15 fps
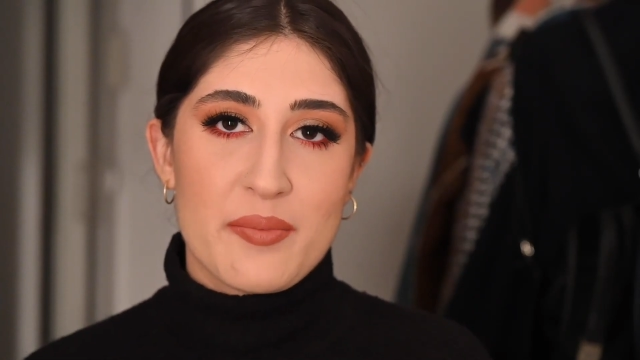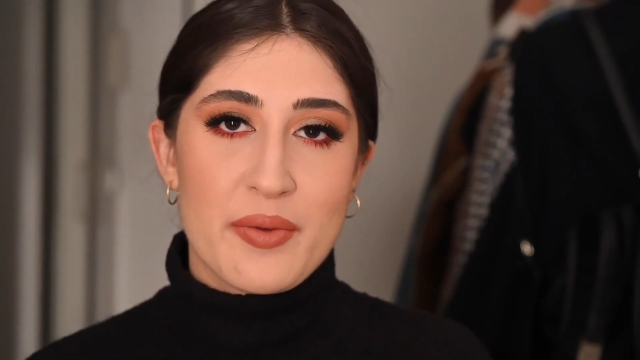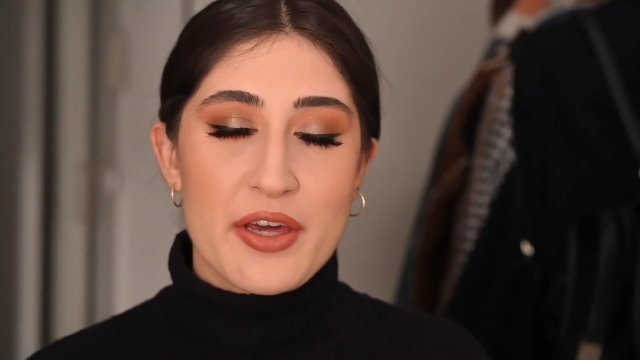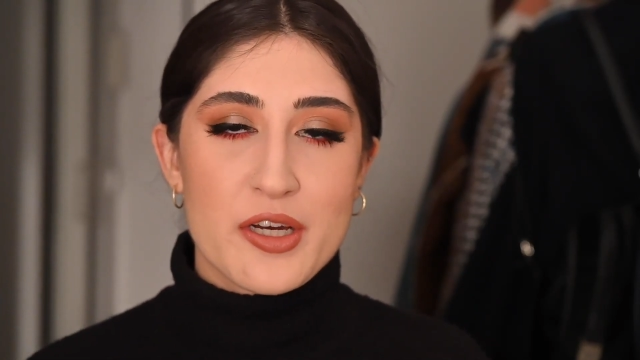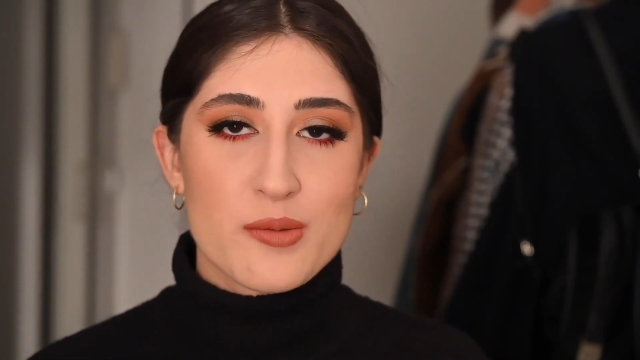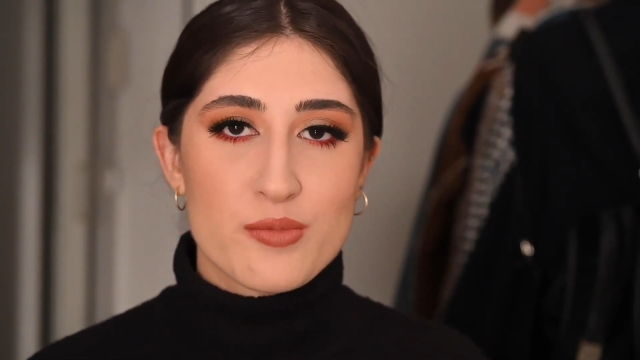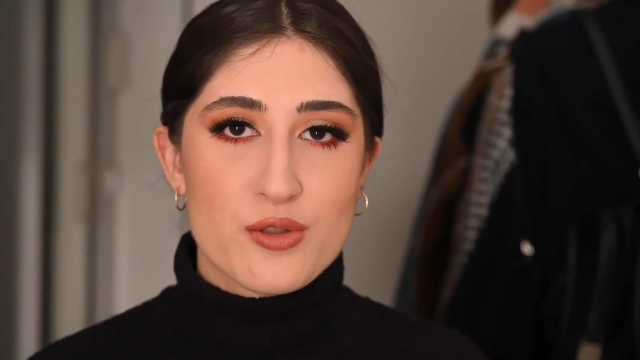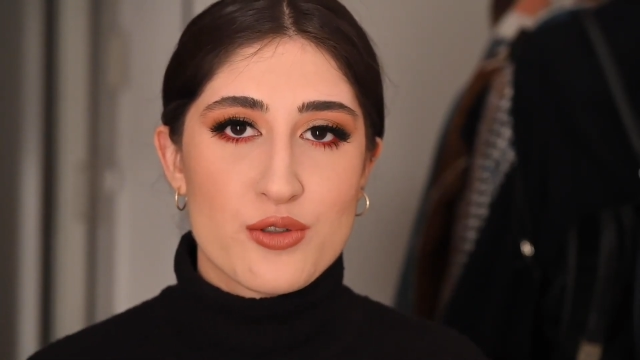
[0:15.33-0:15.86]

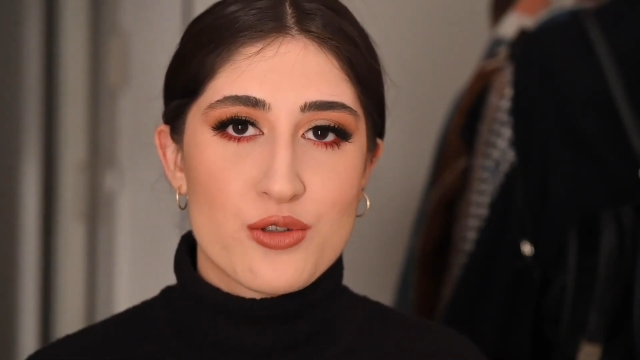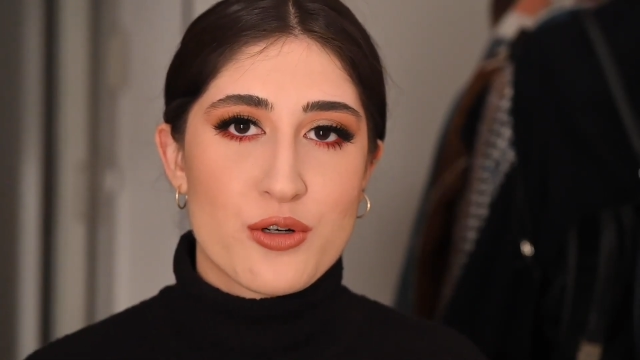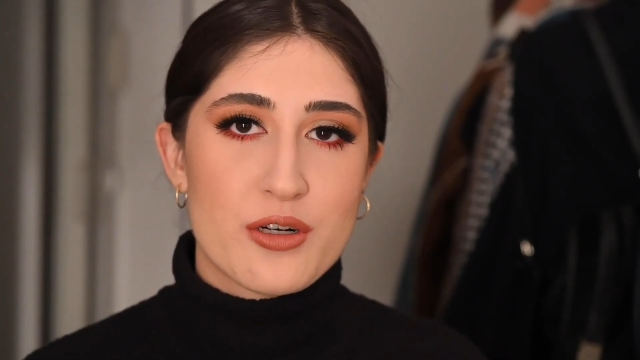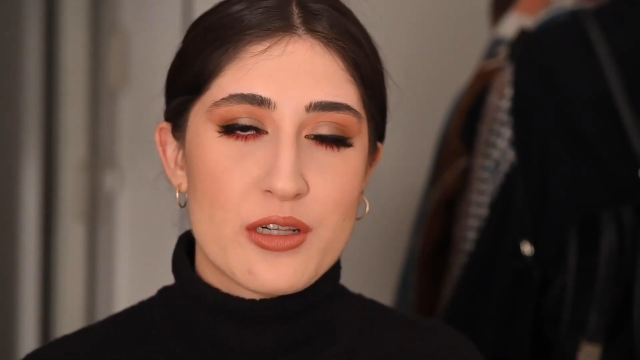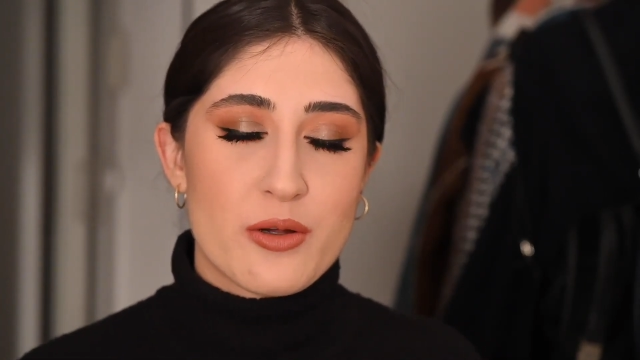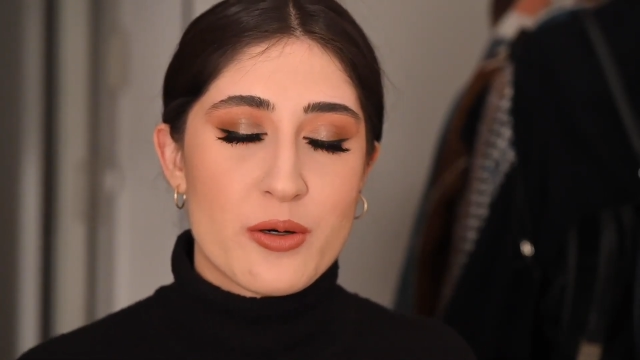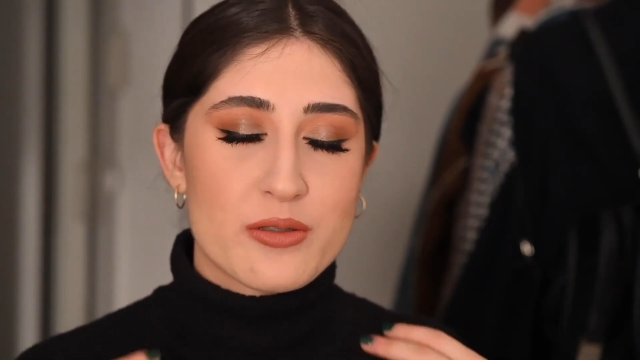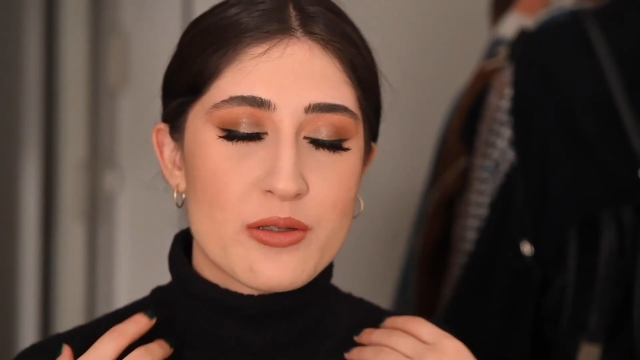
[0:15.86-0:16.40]
makeup
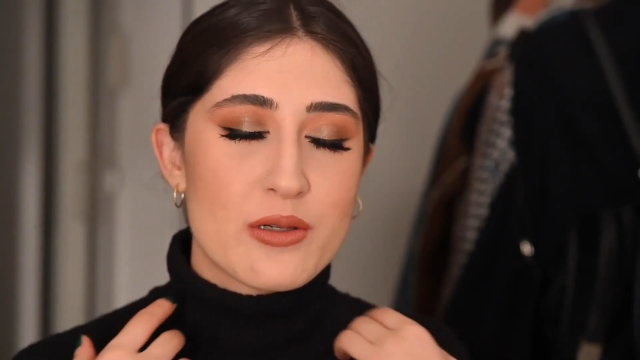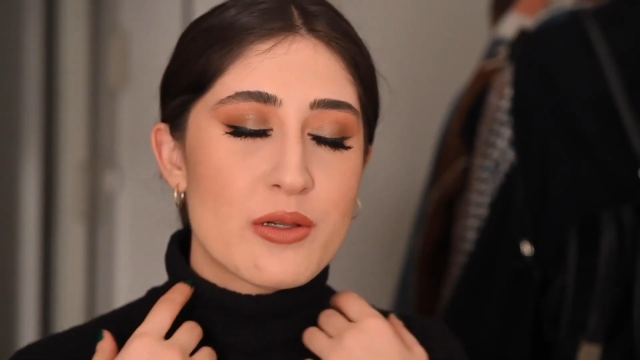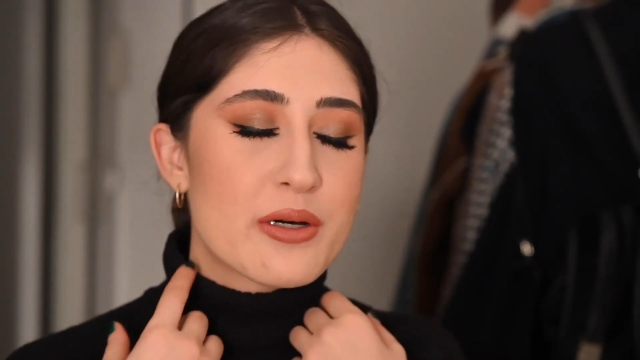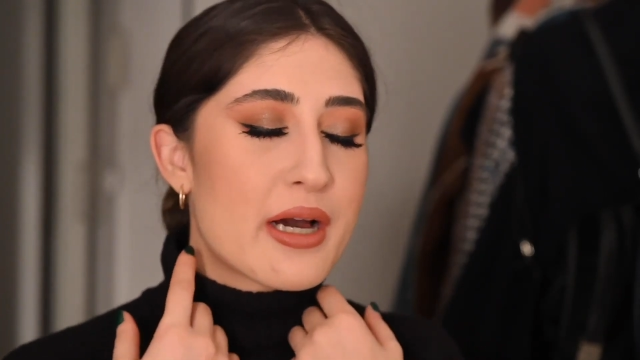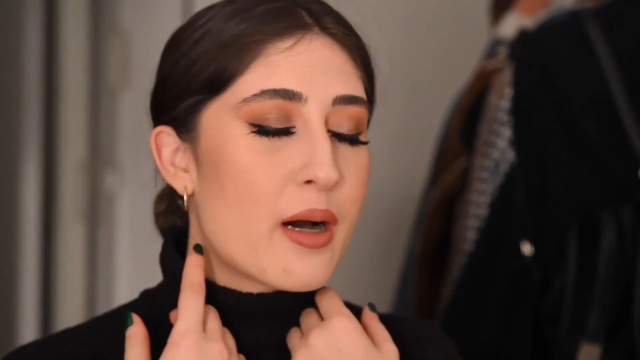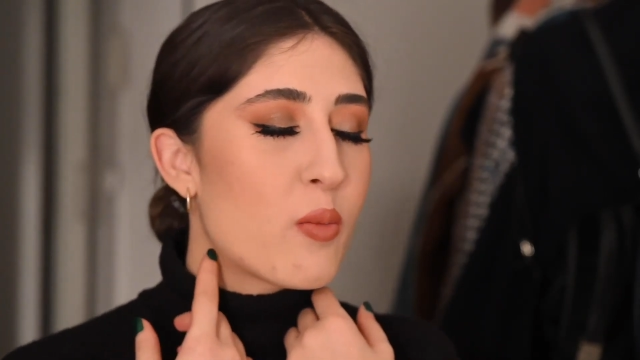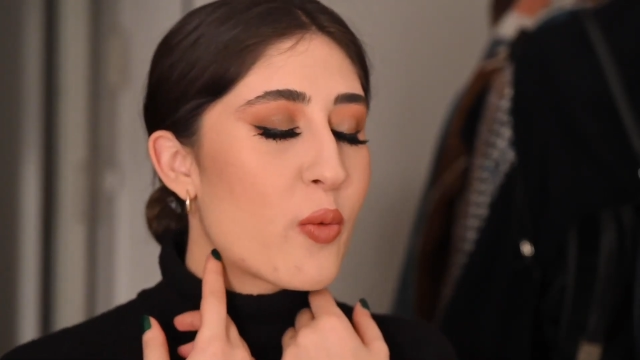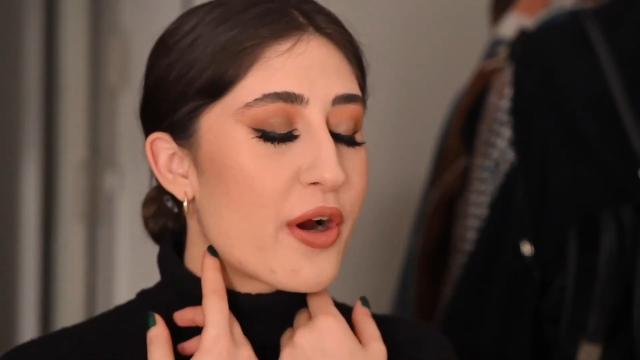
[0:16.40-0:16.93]
tutorial on the
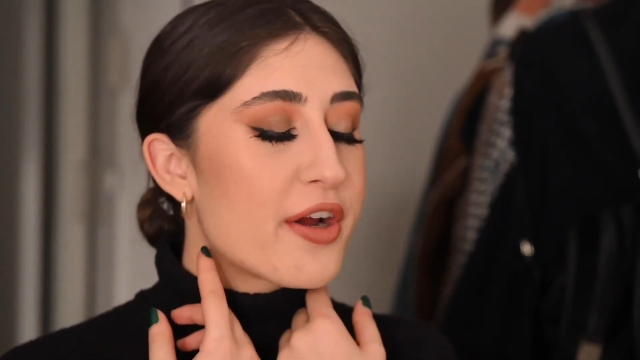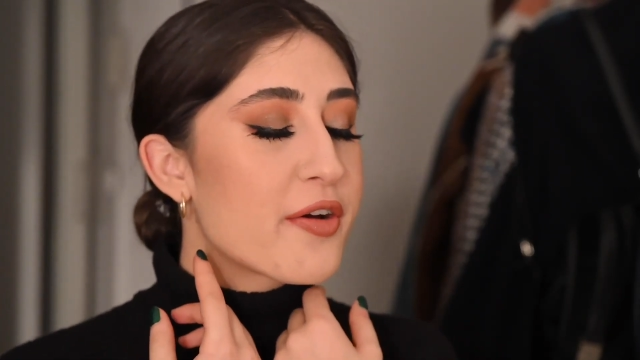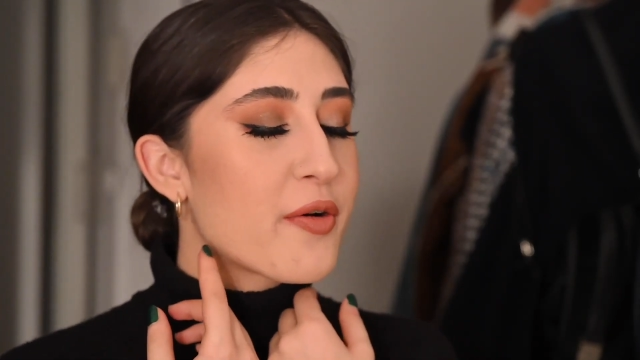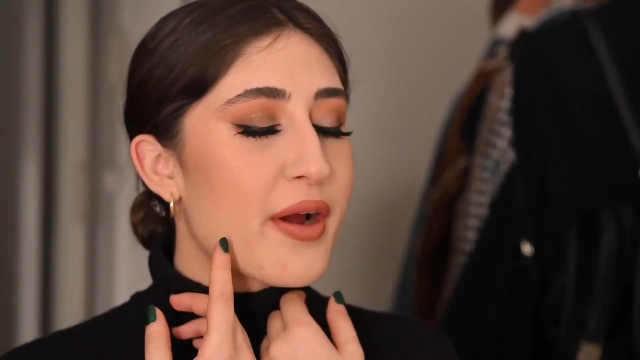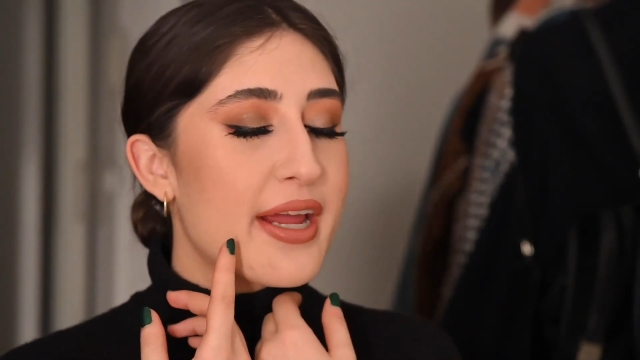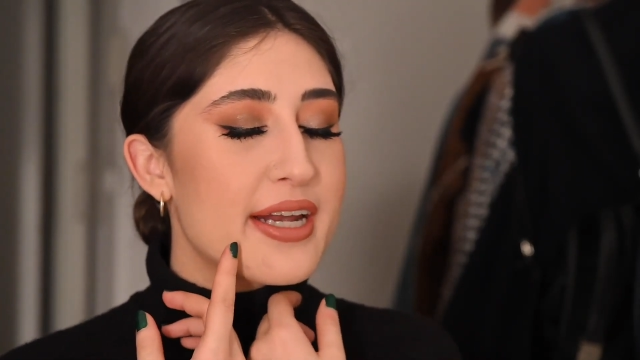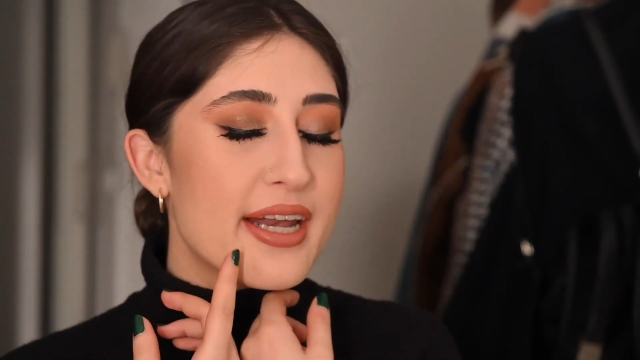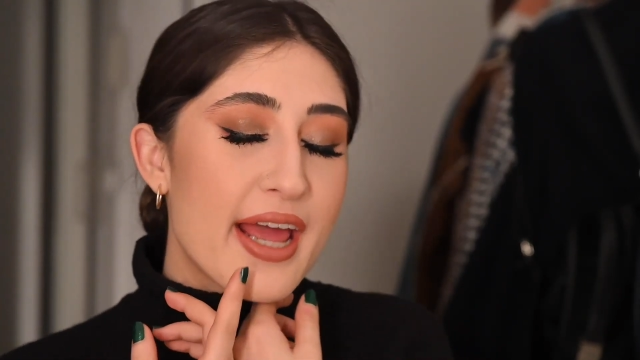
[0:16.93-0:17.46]
look I'm wearing
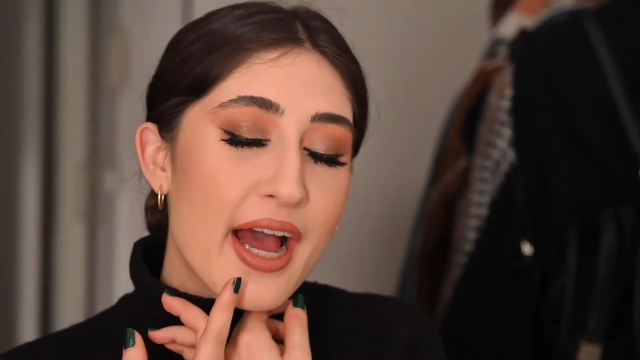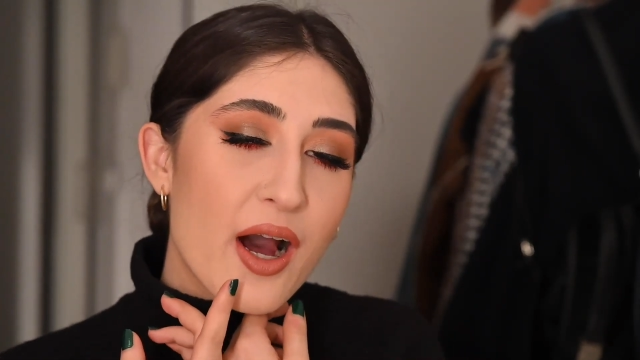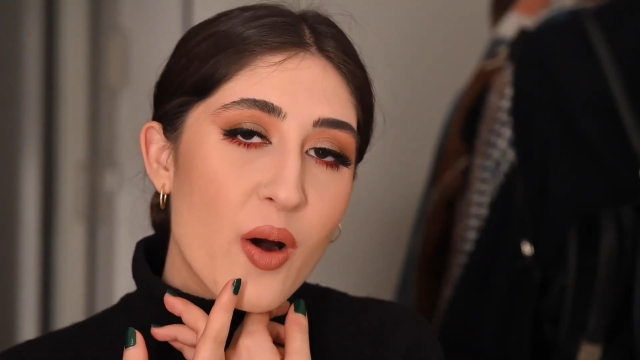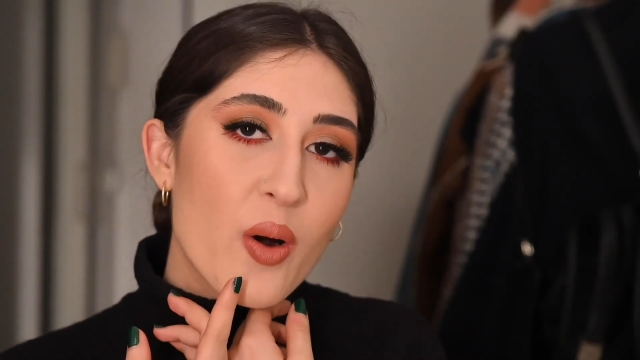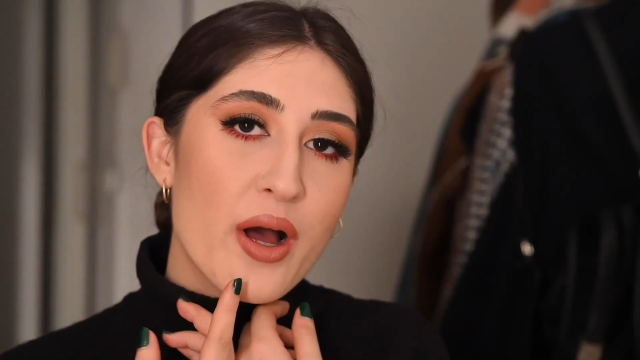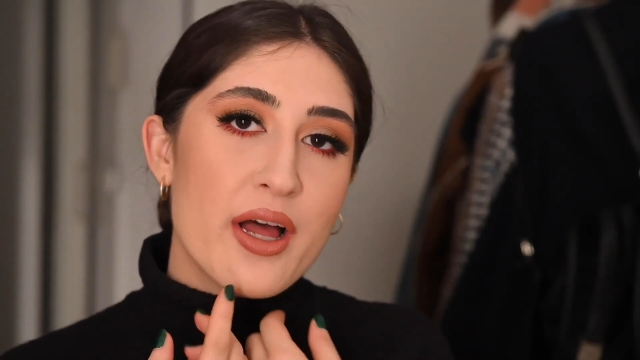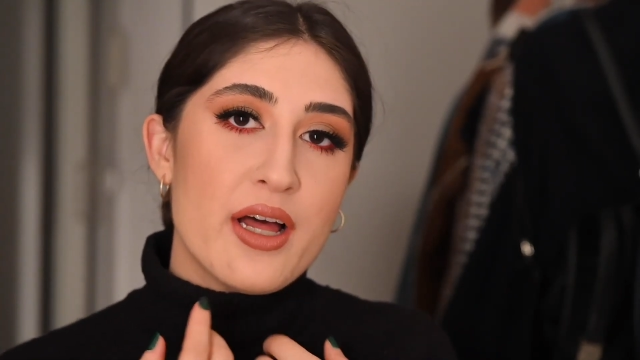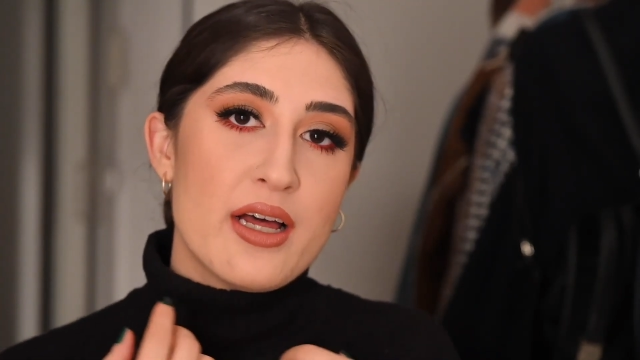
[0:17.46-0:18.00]
right now.